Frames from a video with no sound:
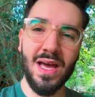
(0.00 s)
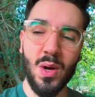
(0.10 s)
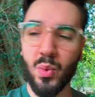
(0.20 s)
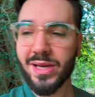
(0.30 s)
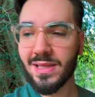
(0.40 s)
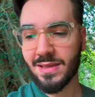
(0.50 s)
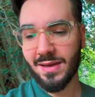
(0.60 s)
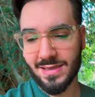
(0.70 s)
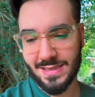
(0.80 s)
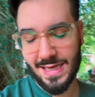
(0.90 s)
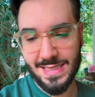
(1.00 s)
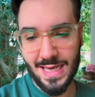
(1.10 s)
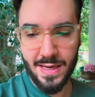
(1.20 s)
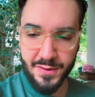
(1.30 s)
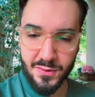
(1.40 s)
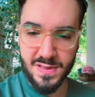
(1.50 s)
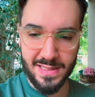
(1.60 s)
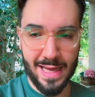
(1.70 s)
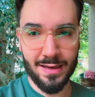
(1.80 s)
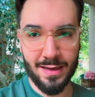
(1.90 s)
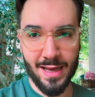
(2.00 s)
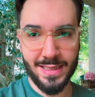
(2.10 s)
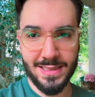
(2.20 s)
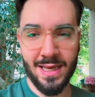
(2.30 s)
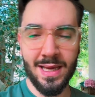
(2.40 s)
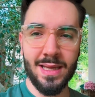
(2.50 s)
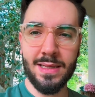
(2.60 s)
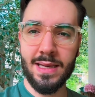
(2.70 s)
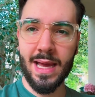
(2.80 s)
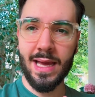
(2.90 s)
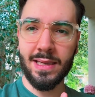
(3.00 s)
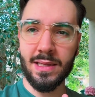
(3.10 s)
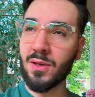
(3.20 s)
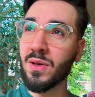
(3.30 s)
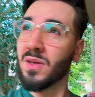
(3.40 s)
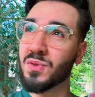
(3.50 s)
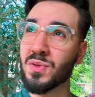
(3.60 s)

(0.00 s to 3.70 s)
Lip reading: What it does, it's a little satellite that you need to